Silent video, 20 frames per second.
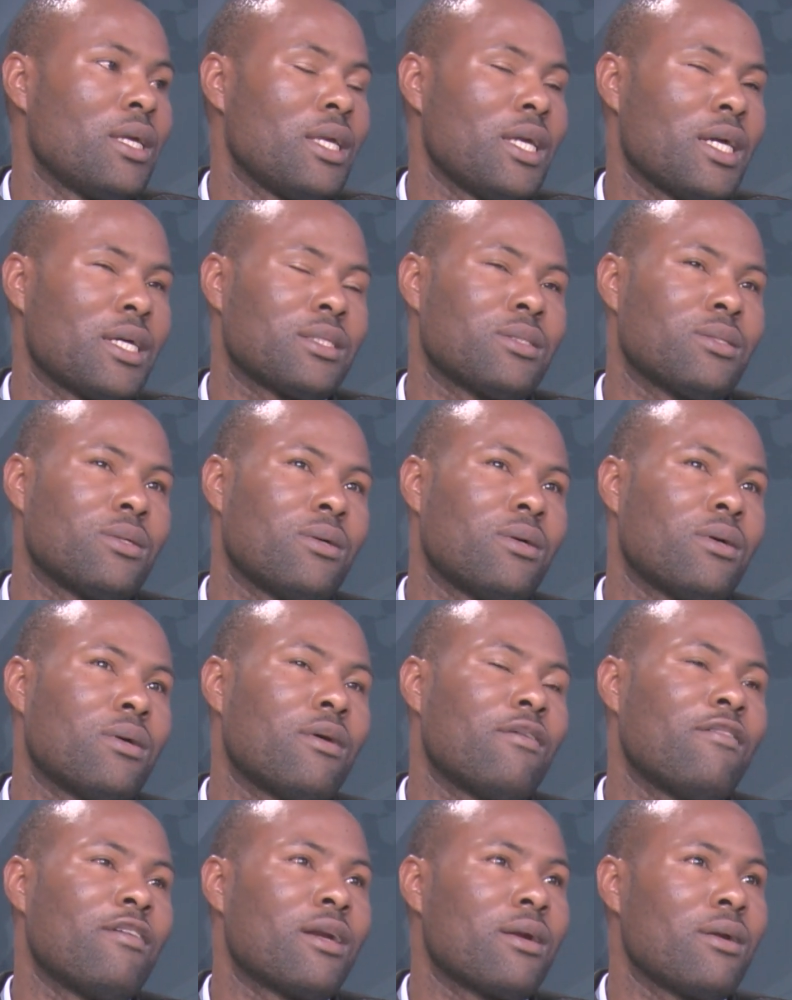Yeah, so
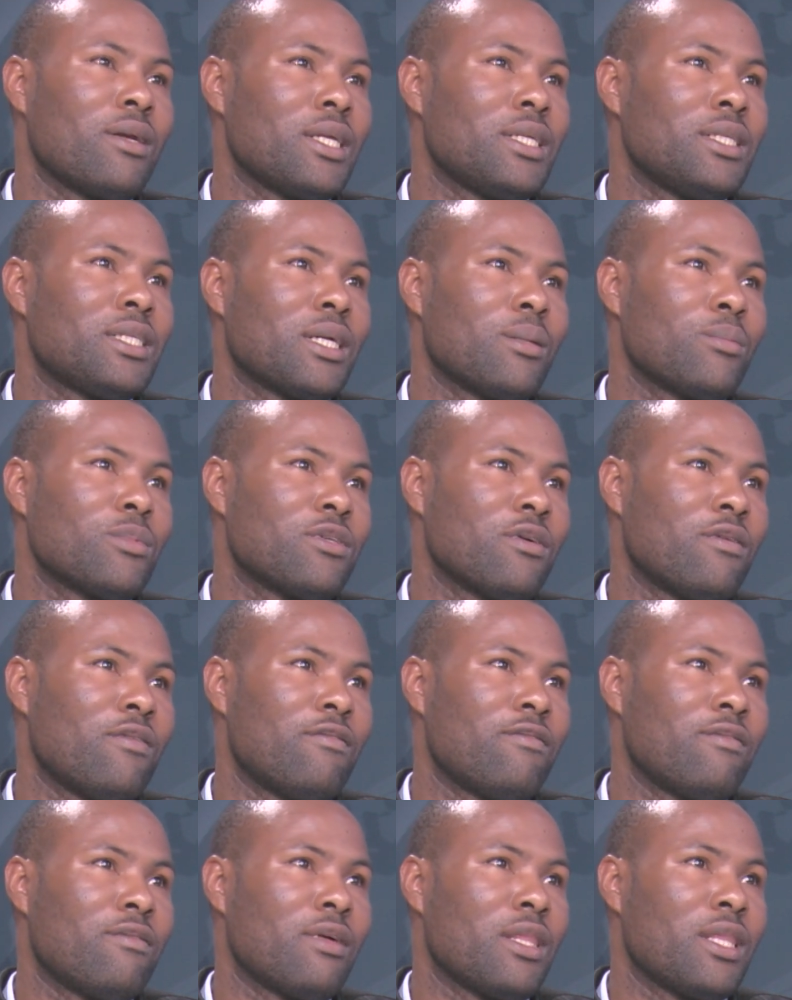overall in terms
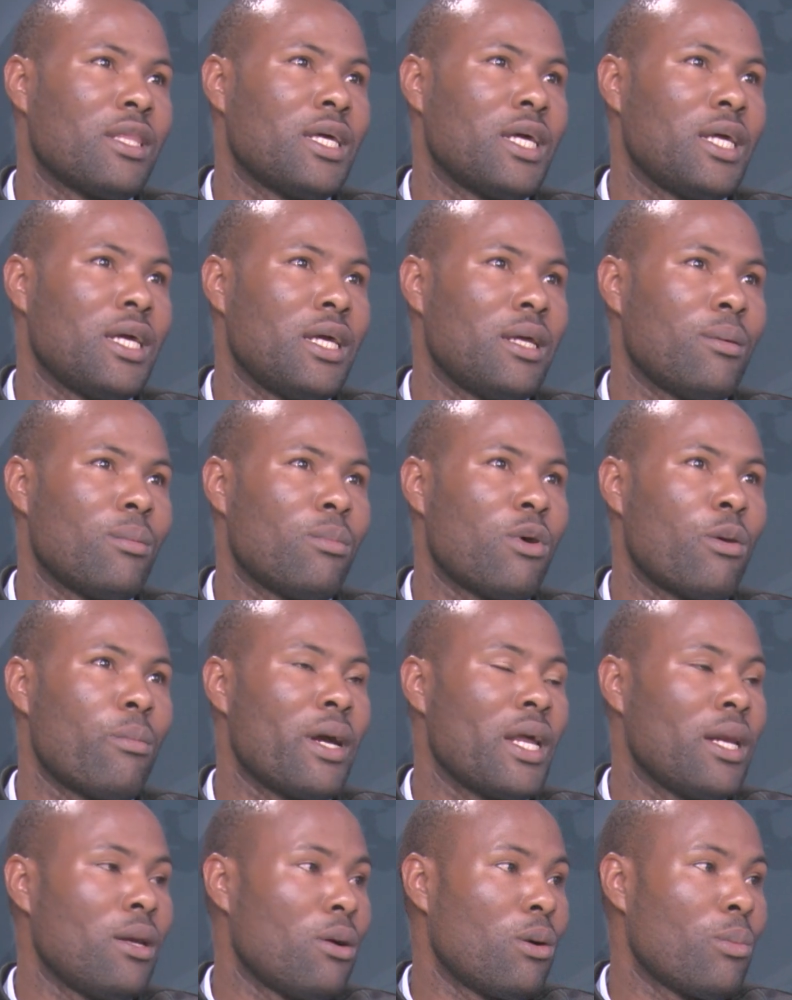of the
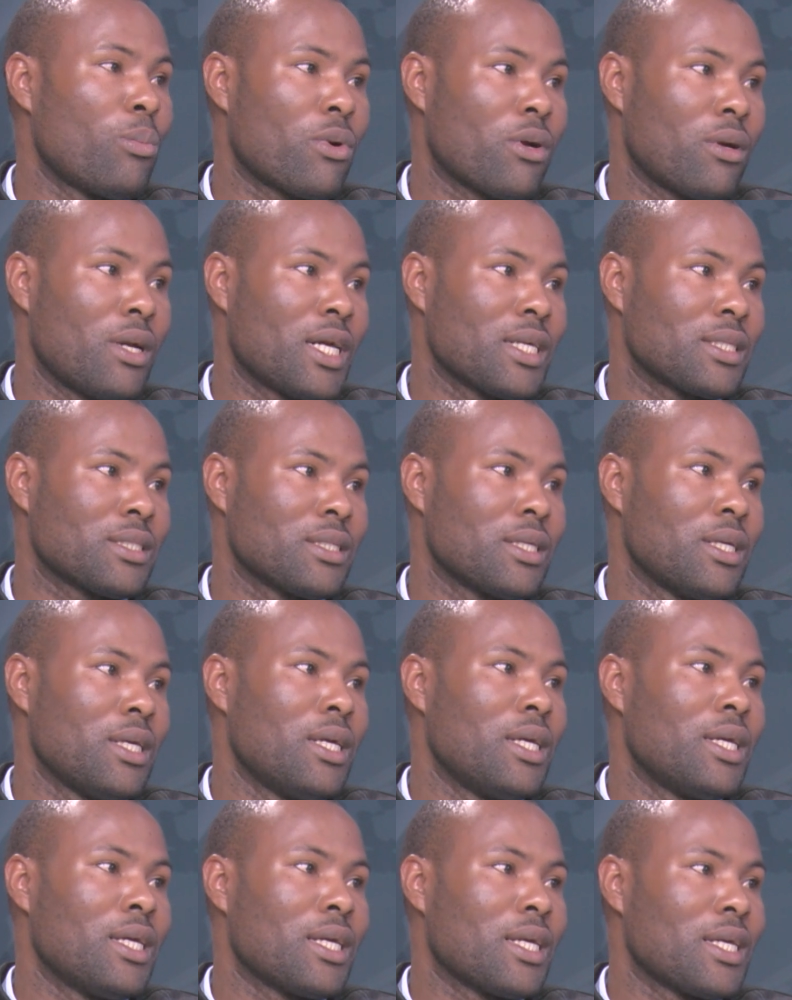mobile loan products,
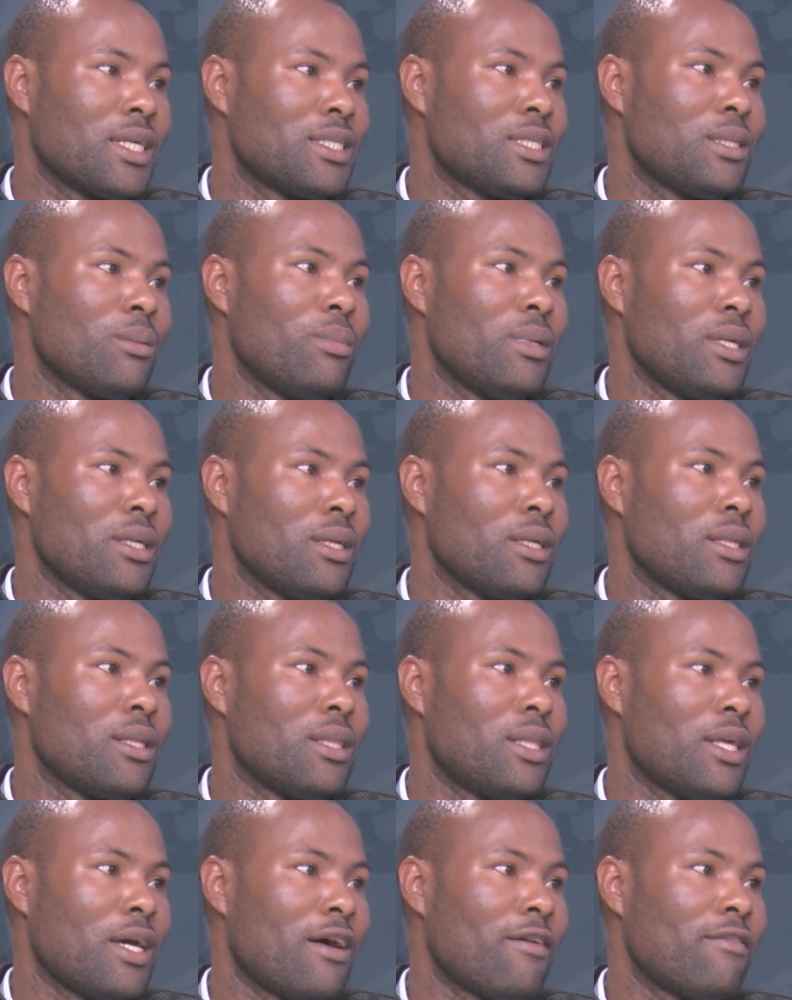KCB,
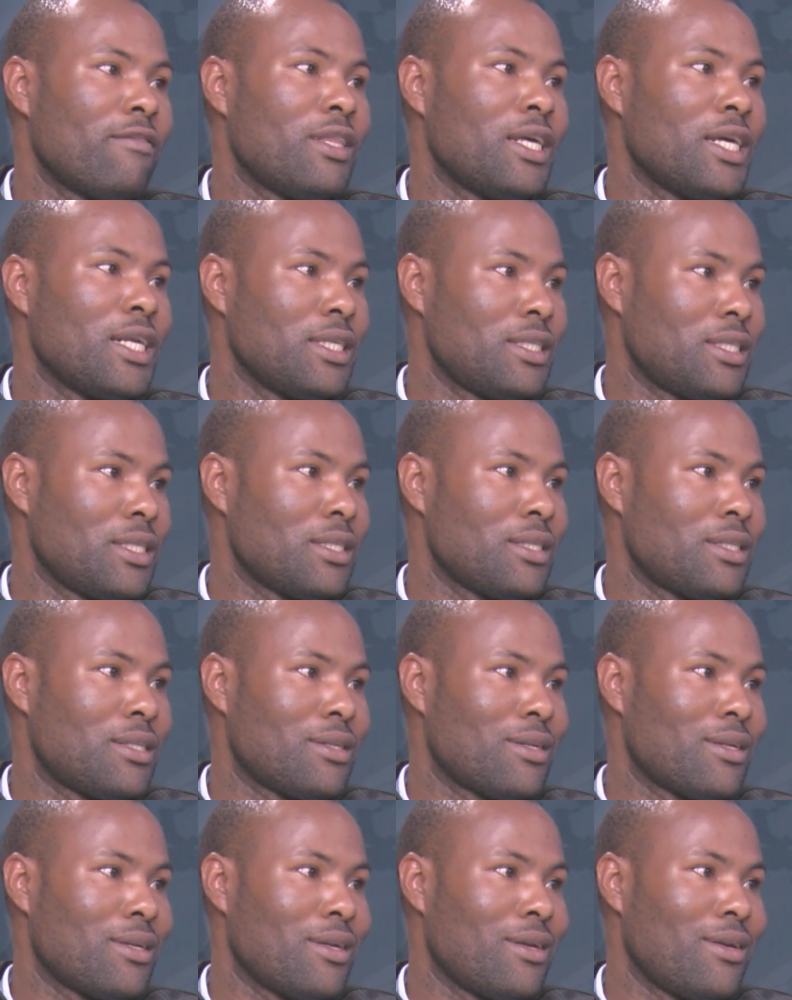they have the
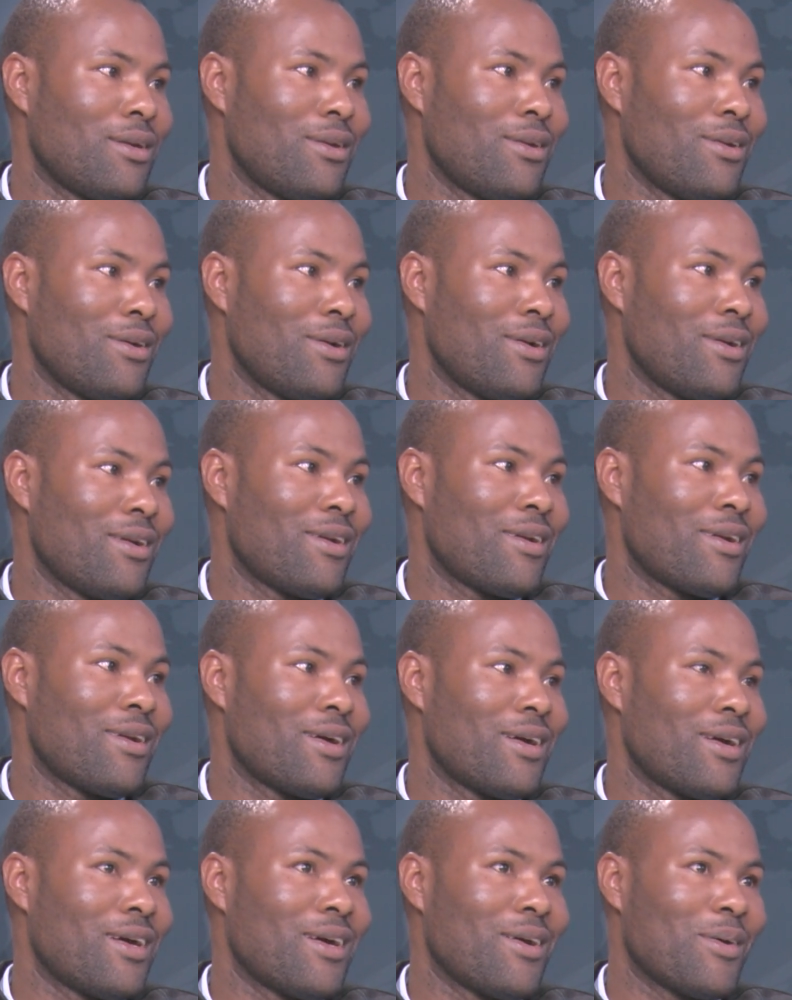richest mobile
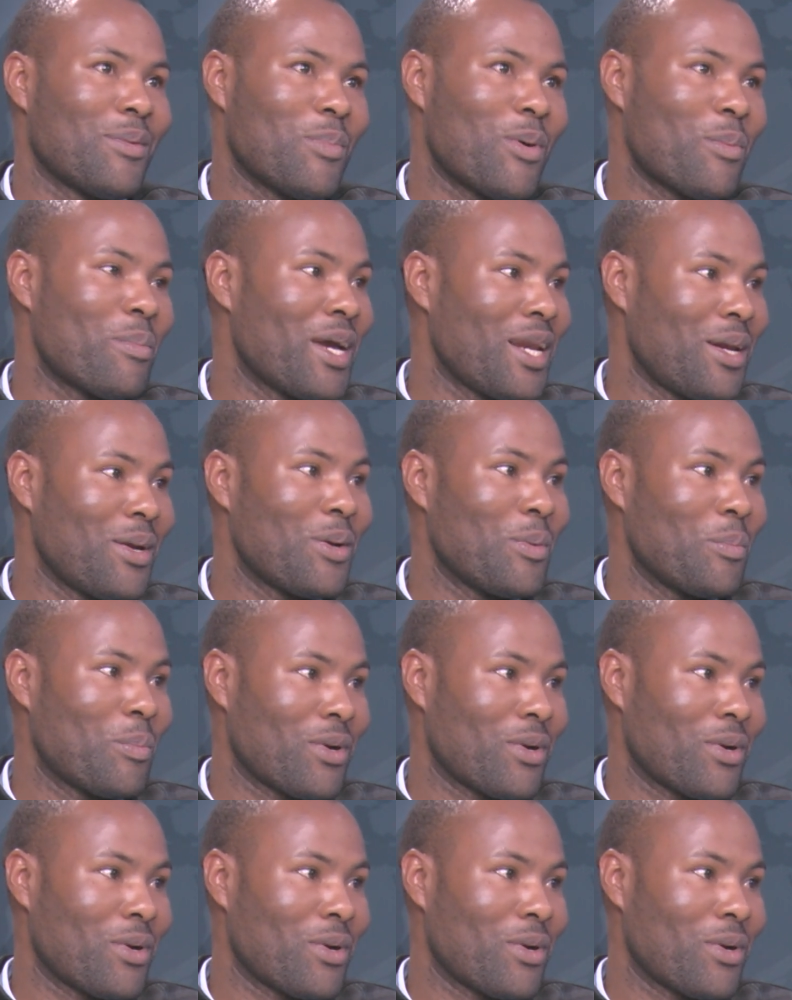loan products.